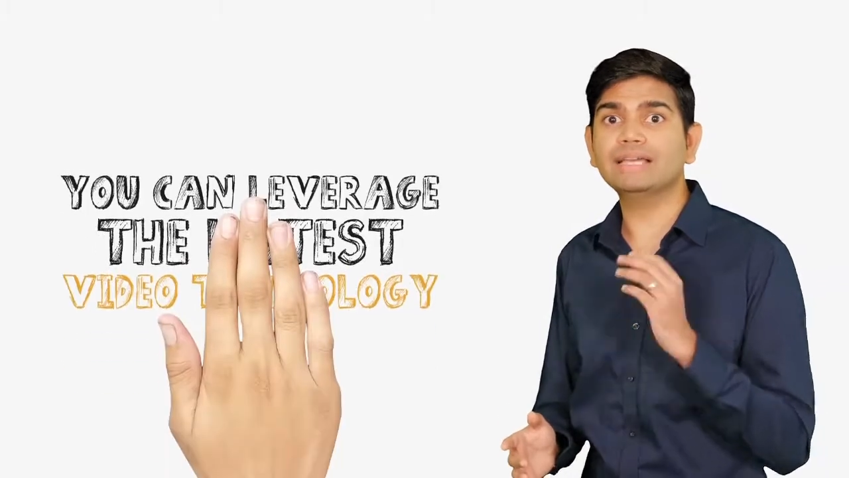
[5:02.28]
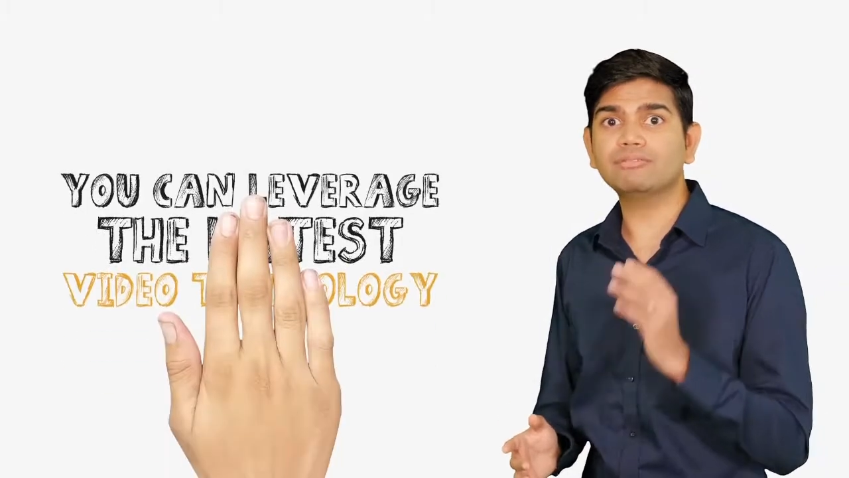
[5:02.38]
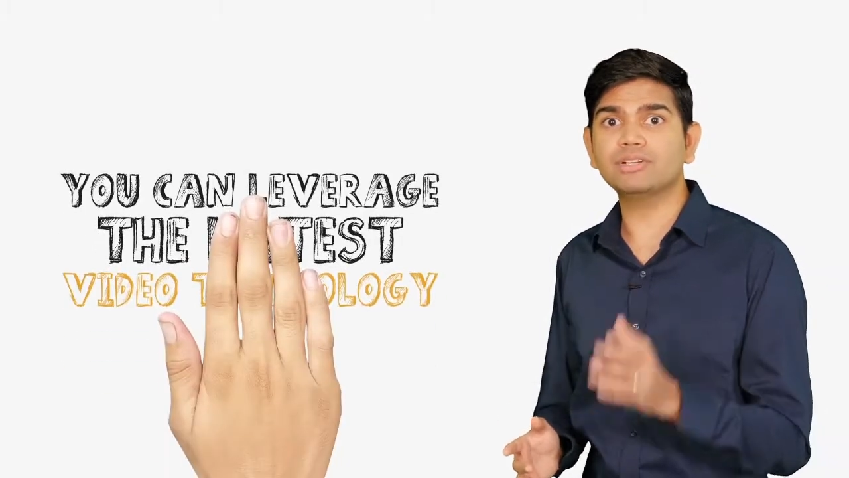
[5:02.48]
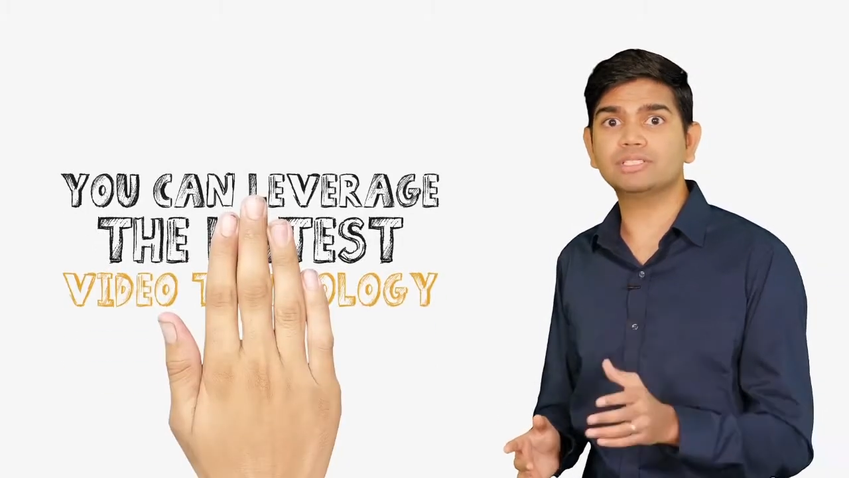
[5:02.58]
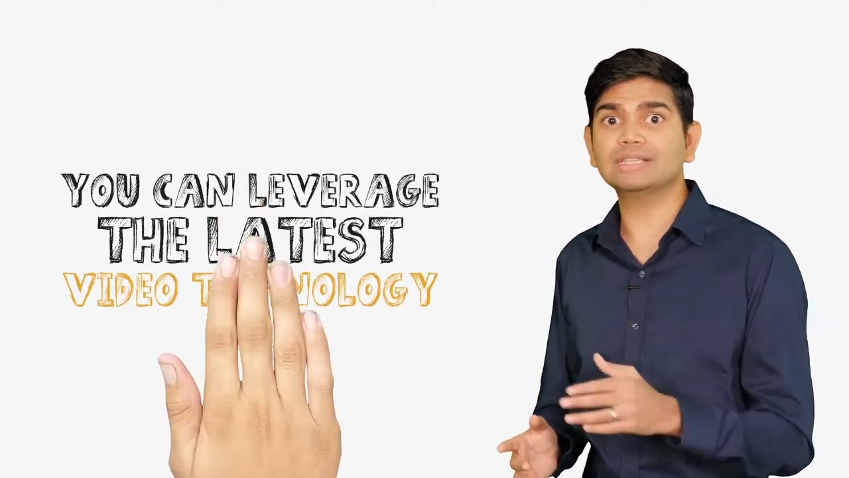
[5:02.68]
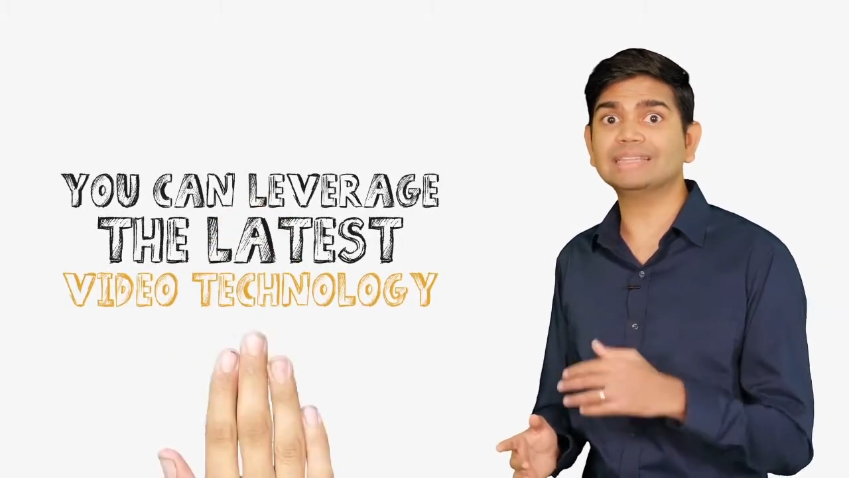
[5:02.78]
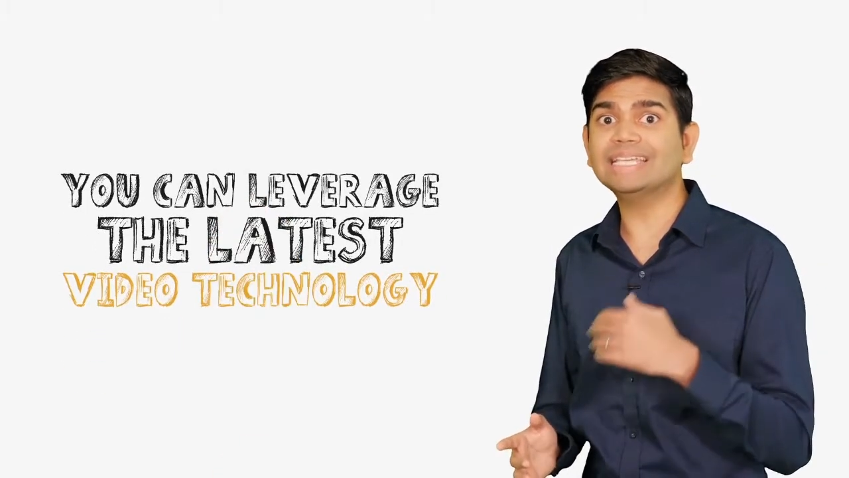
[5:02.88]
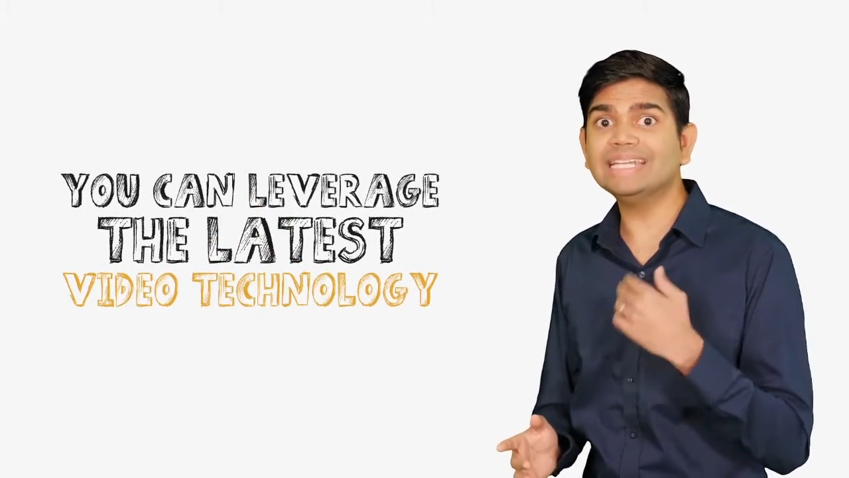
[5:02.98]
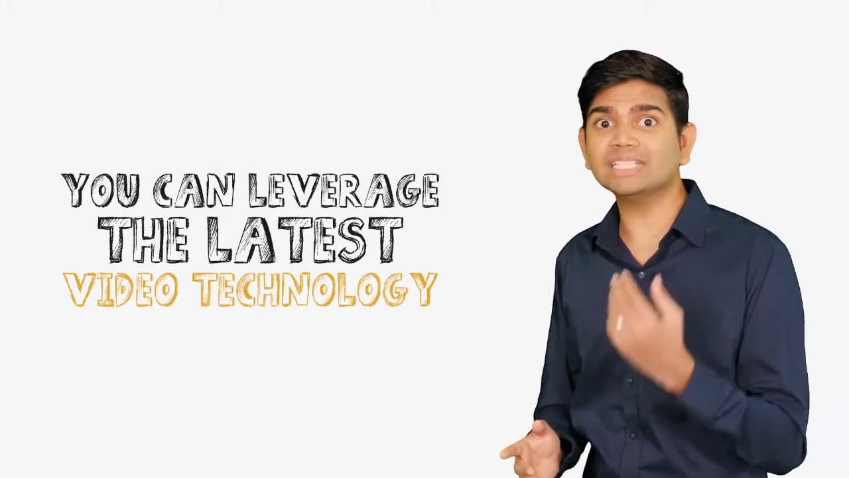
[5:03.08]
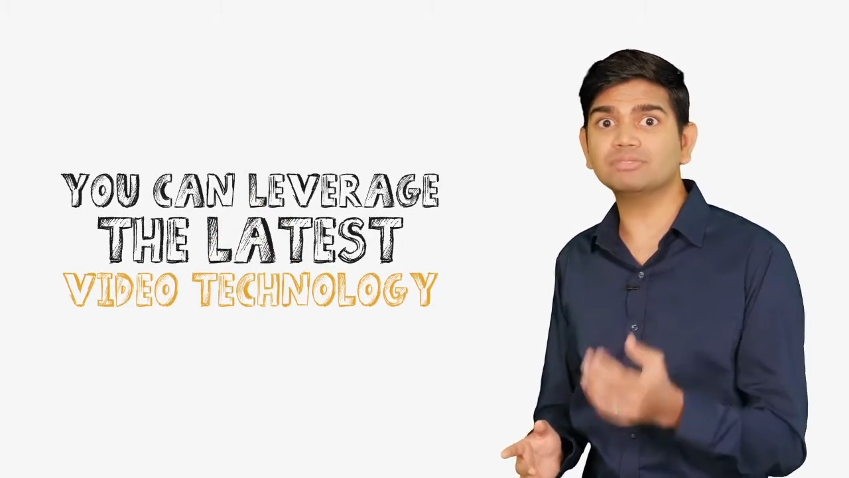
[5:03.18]
leverage the
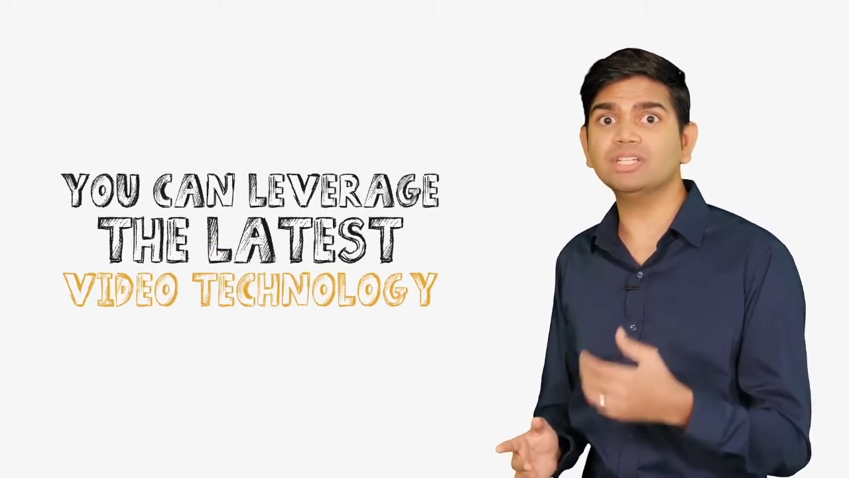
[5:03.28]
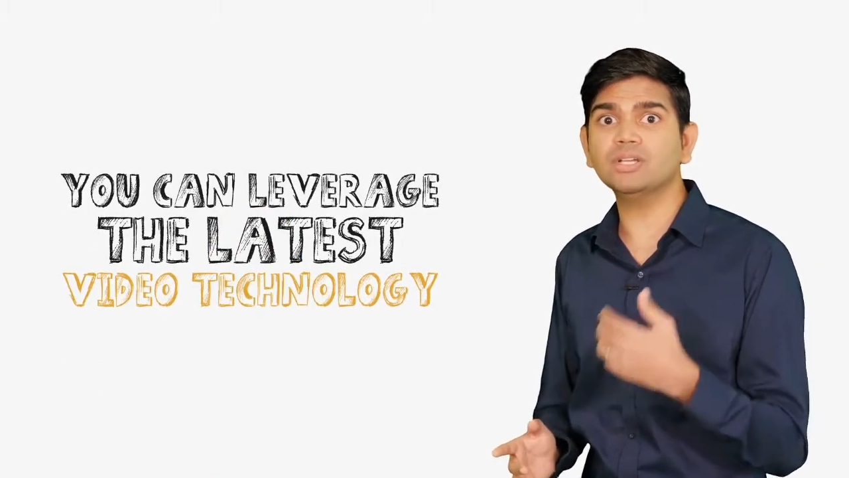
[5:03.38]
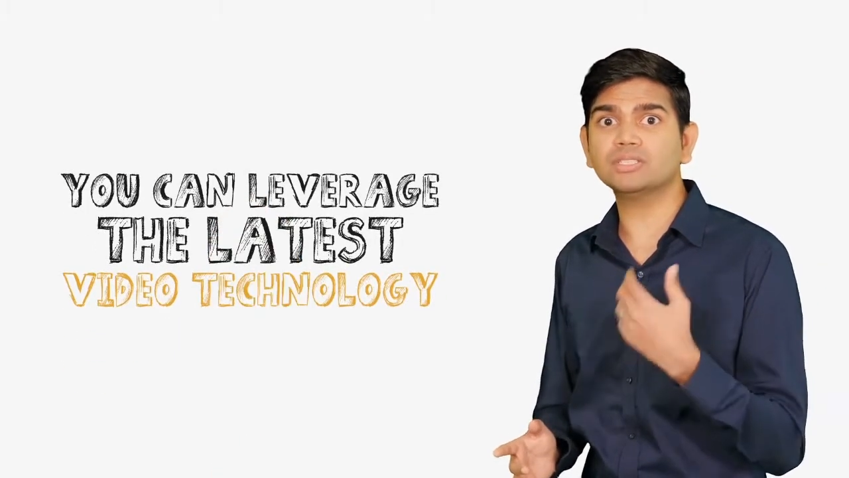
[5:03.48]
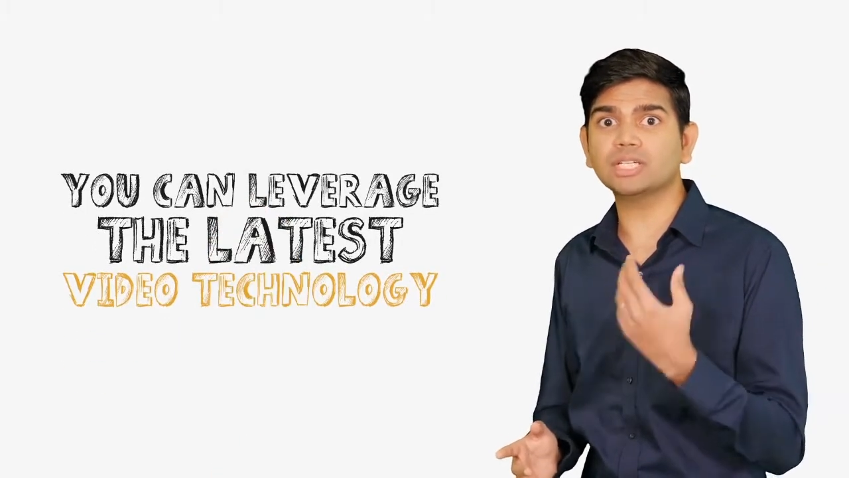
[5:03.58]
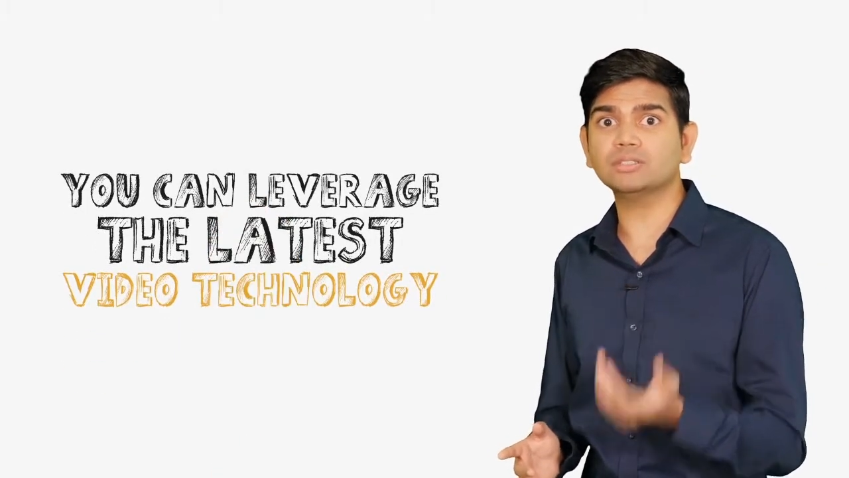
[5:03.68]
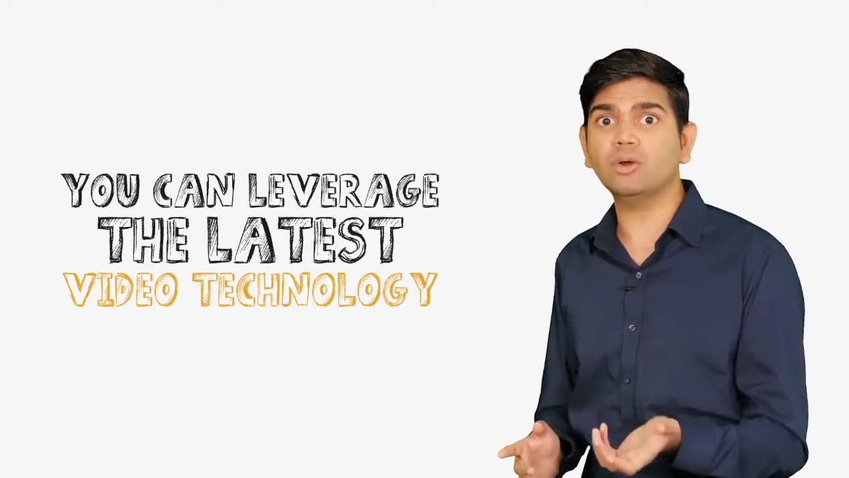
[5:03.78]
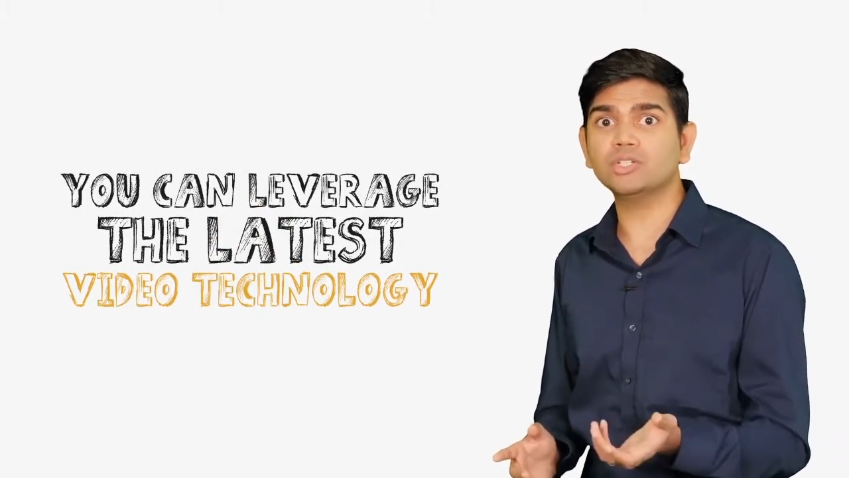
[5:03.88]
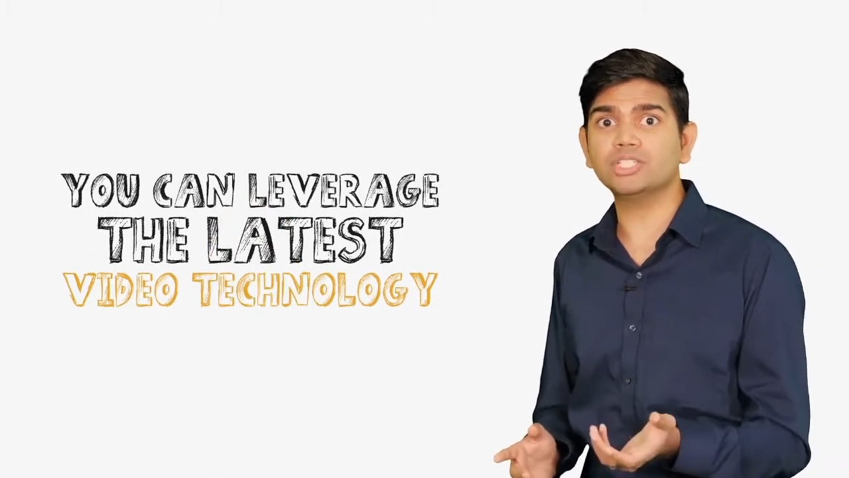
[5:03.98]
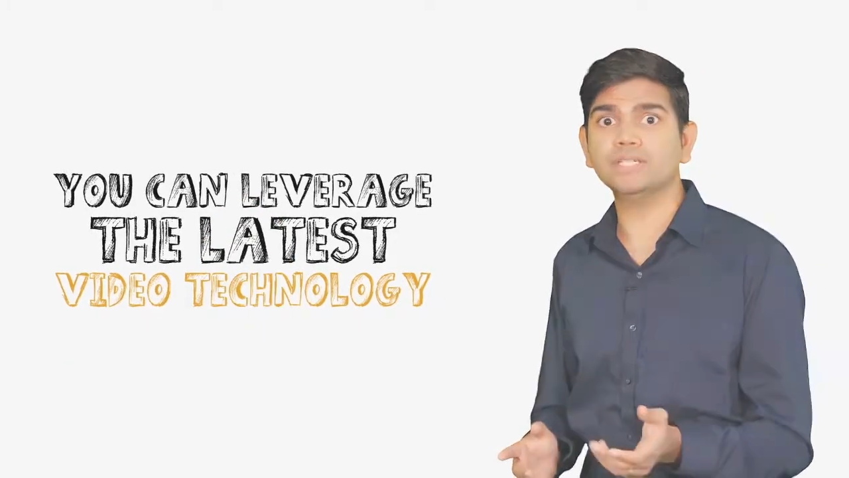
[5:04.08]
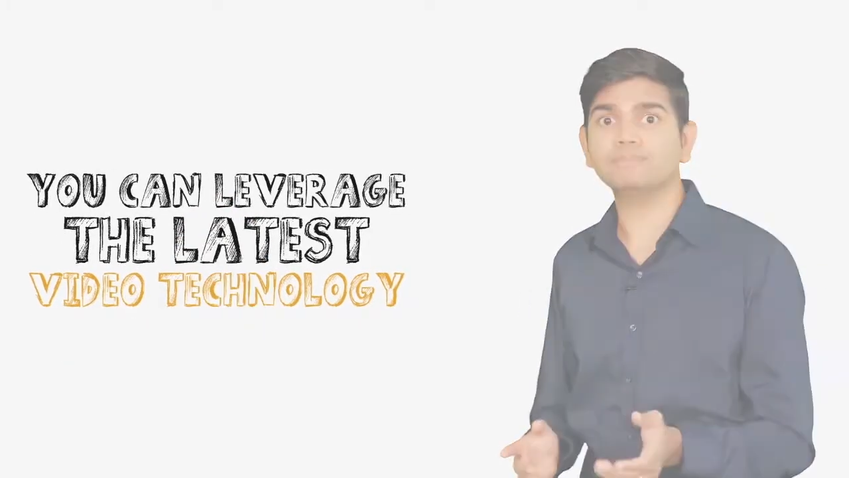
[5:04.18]
latest video
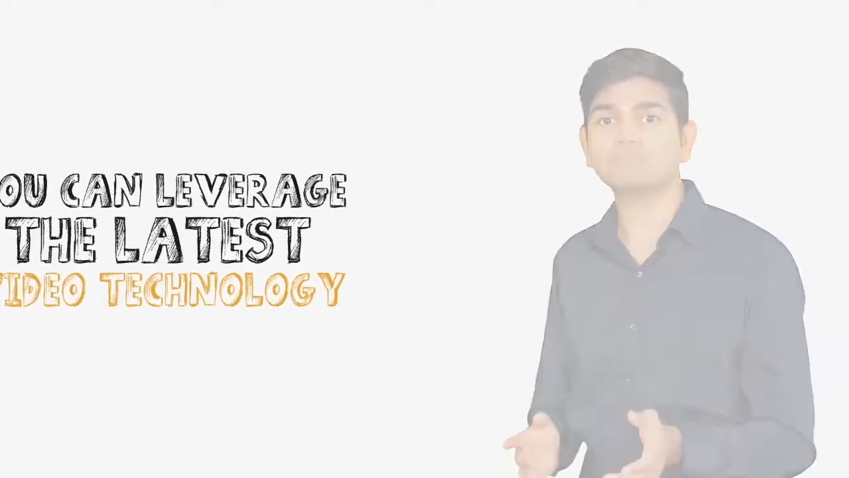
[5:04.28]
technology